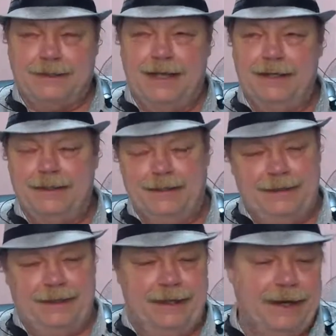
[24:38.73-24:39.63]

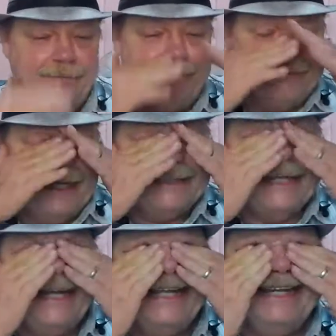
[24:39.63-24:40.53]
it emphasized
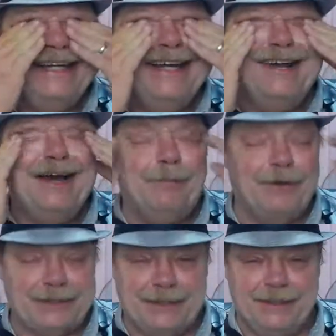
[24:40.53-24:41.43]
I need a lot
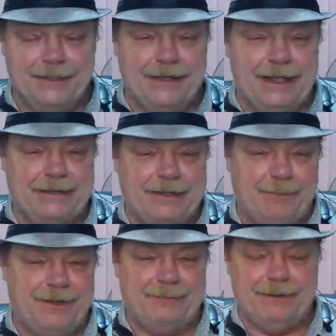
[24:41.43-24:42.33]
more skill. And the last
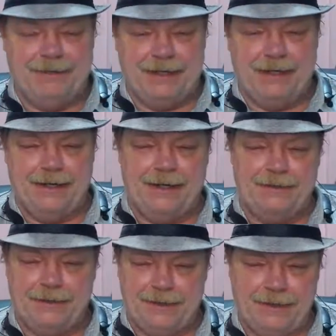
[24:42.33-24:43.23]
couple times I've taken it
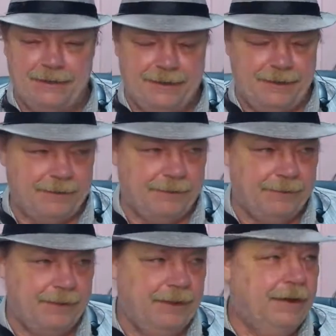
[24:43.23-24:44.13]
out, that
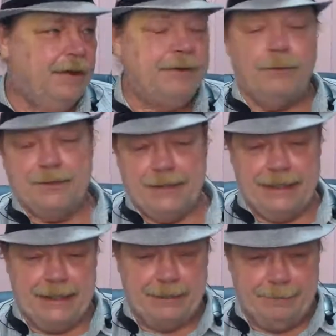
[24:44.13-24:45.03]
there wasn't
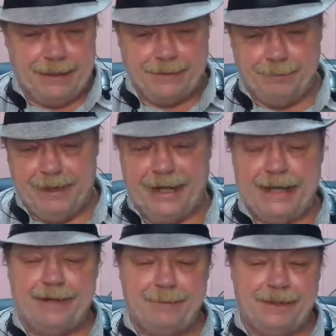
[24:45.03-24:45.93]
any kind of major
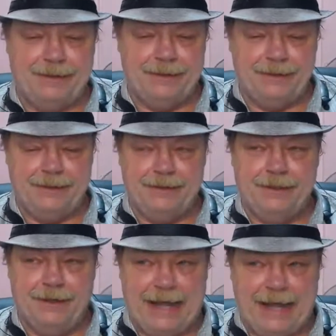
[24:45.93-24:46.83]
panic, but
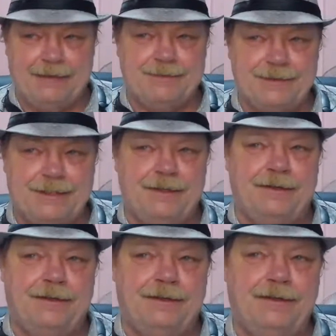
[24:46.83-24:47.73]
the lack of
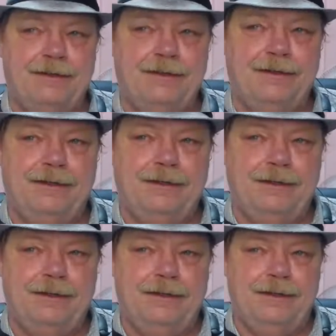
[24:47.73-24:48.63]
skill
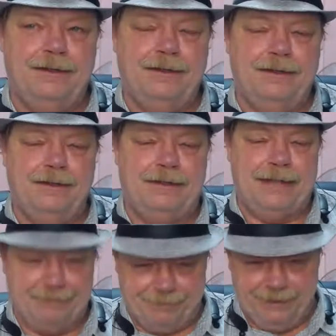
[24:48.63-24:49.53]

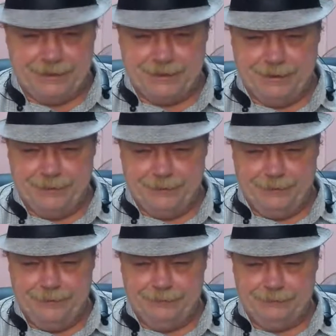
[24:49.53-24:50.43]
definitely showed.
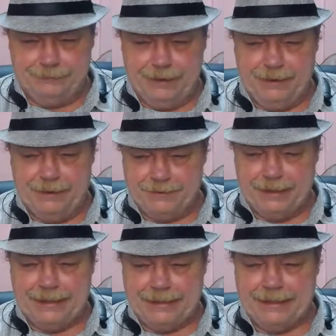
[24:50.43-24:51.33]
And
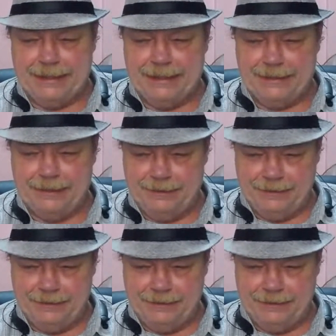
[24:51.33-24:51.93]
so I need to get it